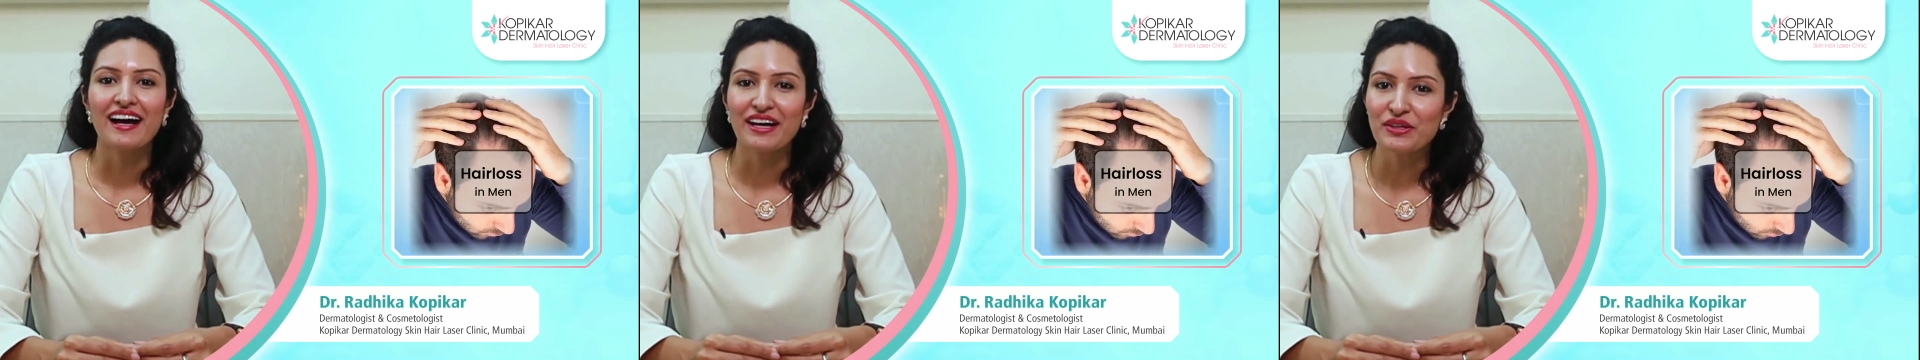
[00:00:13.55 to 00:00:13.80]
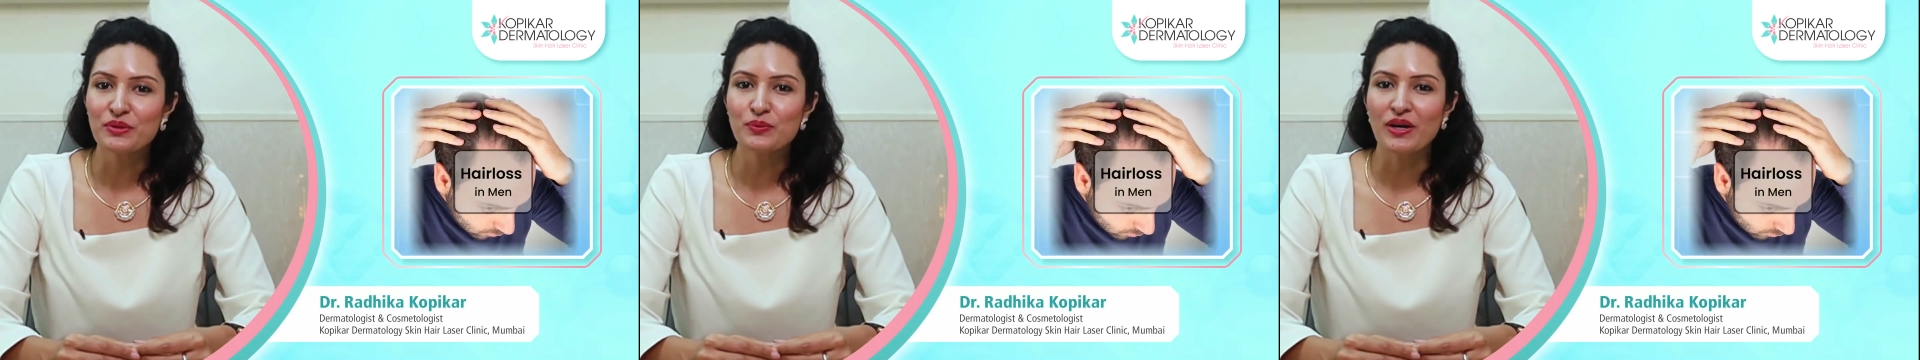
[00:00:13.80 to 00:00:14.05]

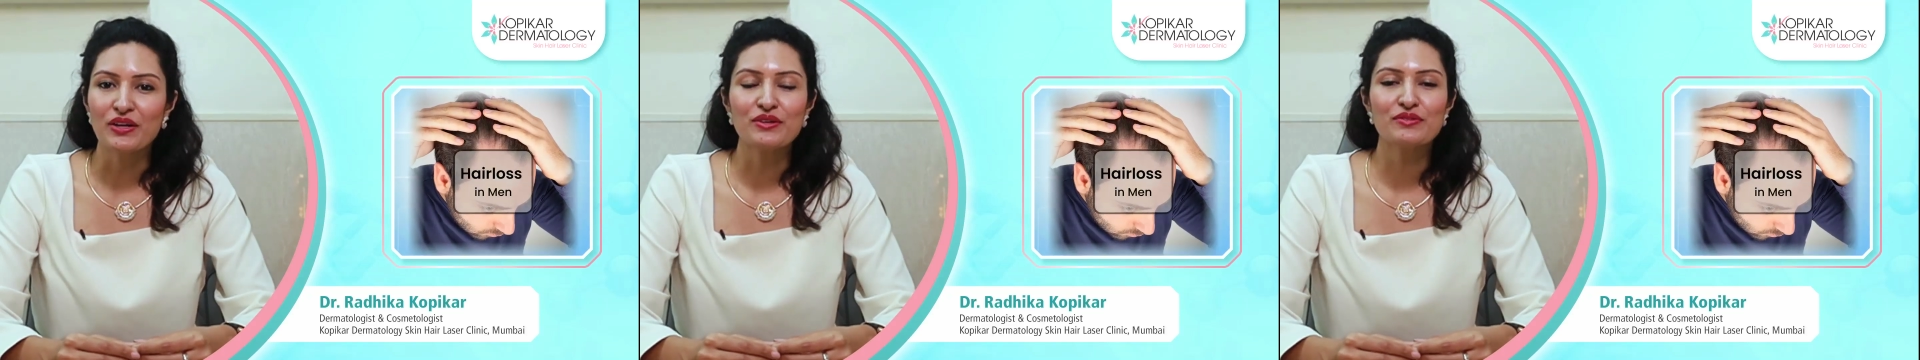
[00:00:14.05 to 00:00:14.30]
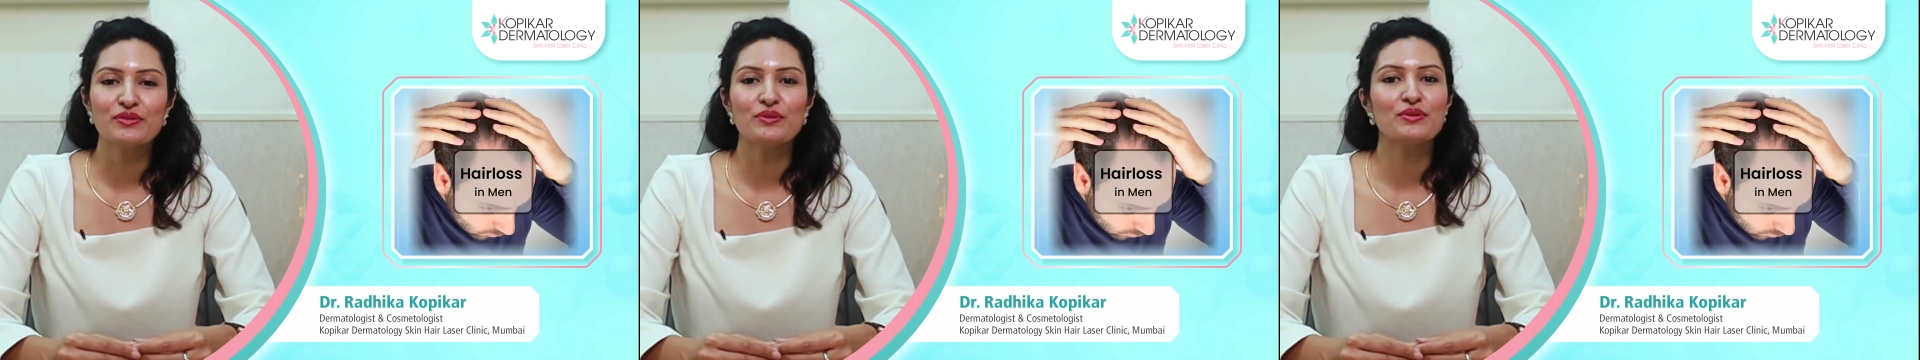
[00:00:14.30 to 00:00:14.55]
Are you one
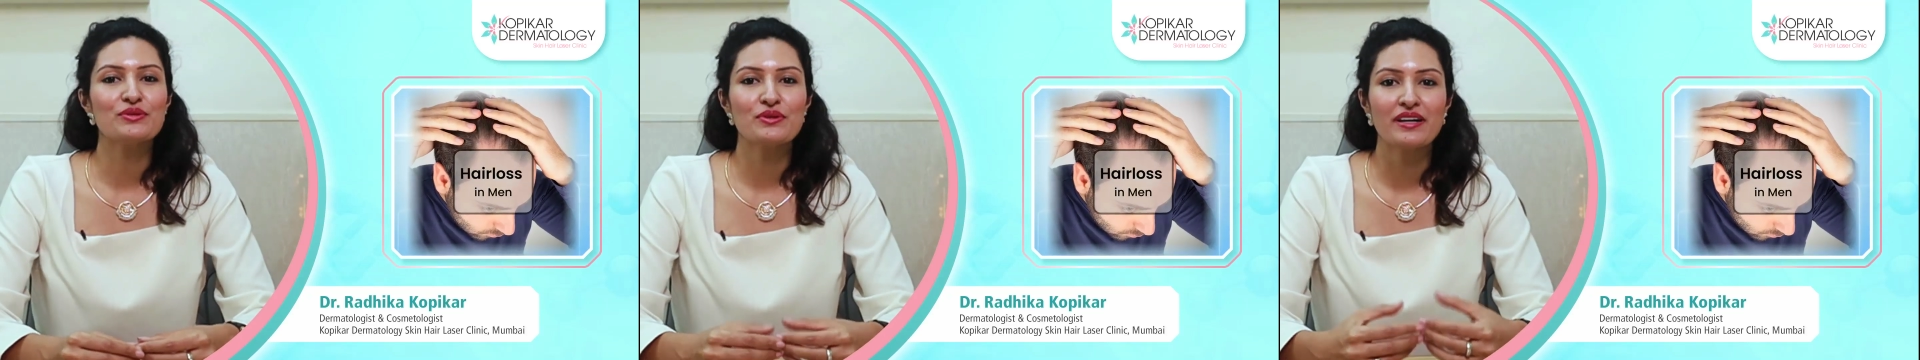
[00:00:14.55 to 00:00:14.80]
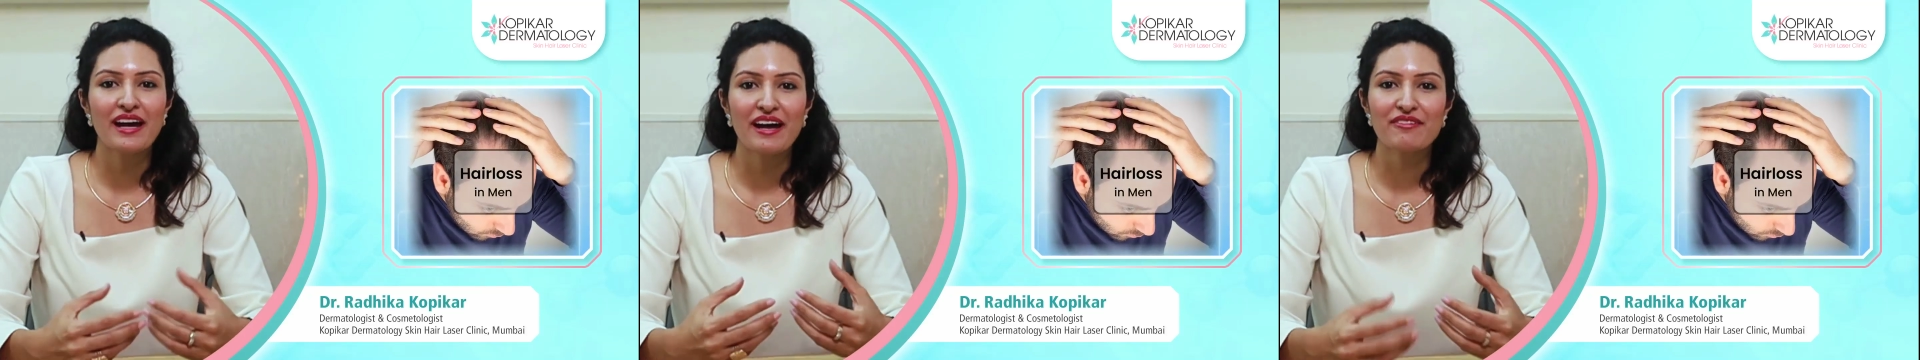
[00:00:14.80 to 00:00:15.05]
of those
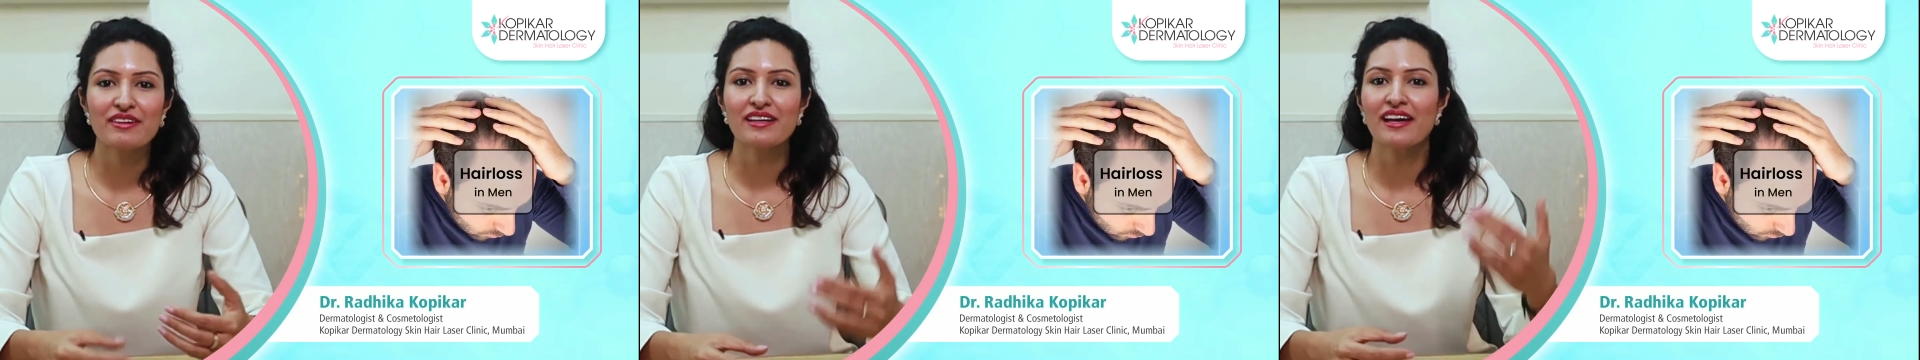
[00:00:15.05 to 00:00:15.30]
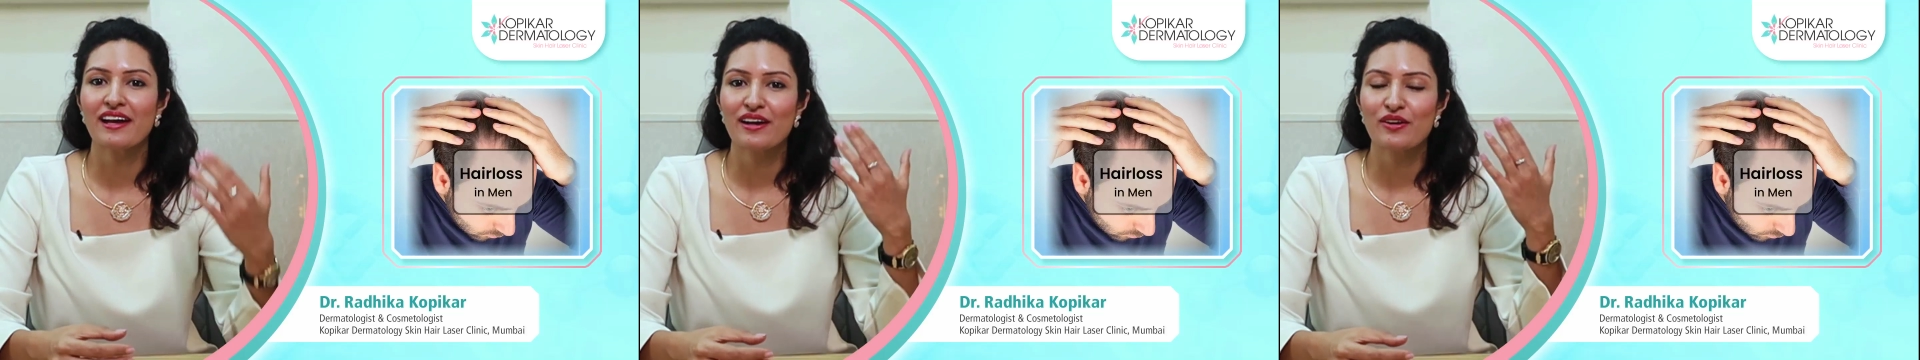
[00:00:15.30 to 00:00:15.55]
who are
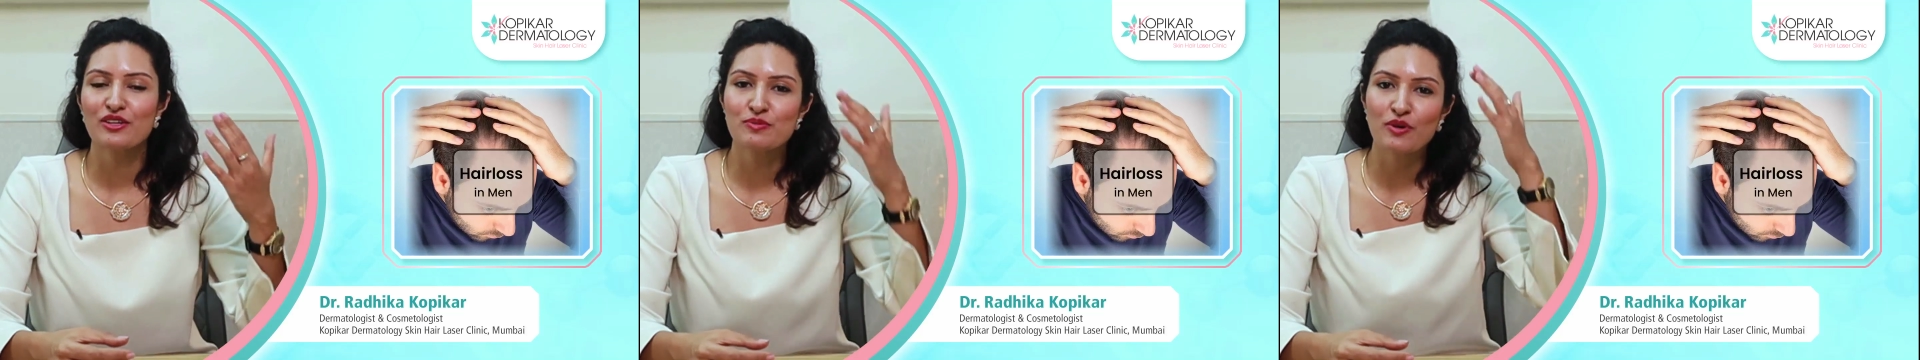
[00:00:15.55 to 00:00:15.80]
having hair loss